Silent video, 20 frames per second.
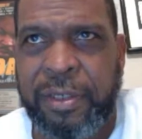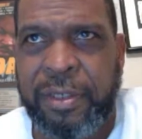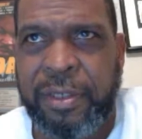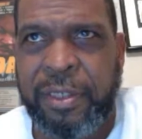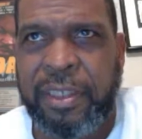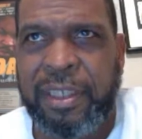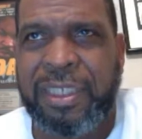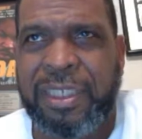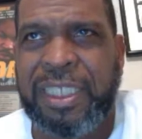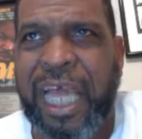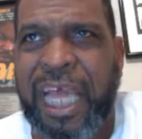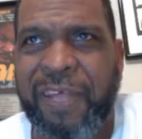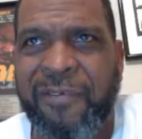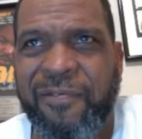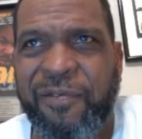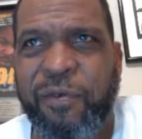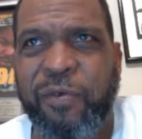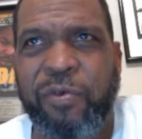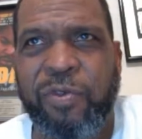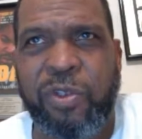
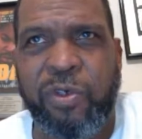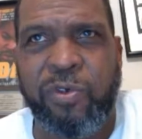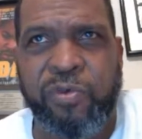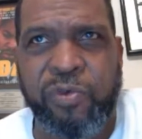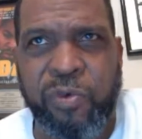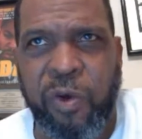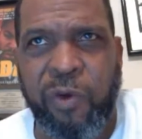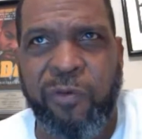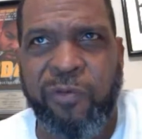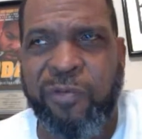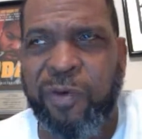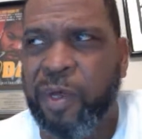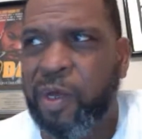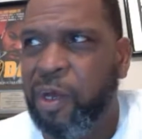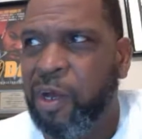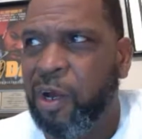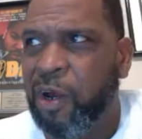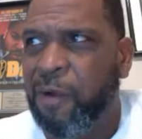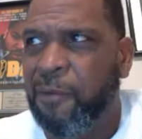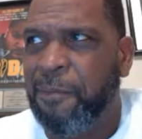Stifle the growth
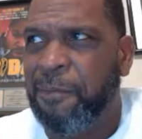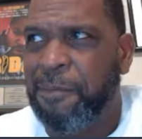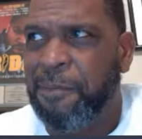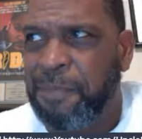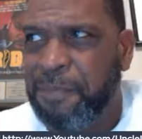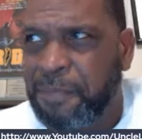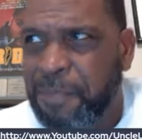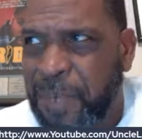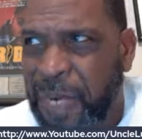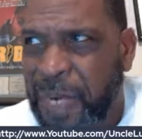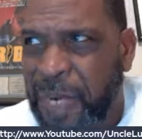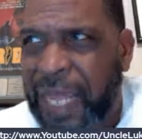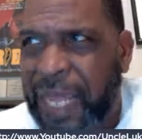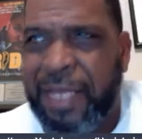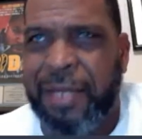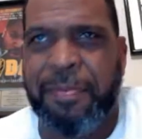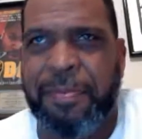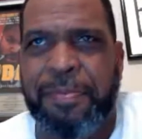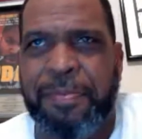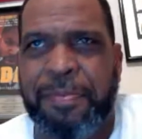of
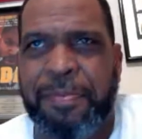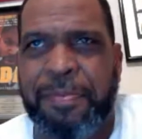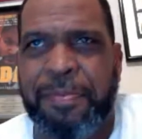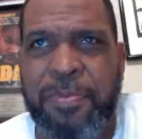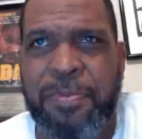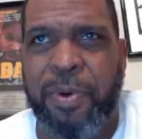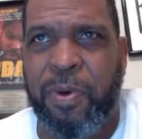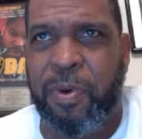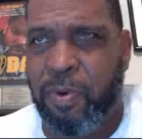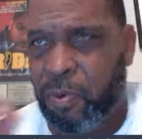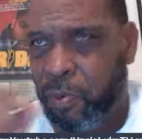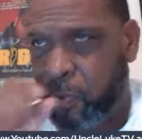Black people.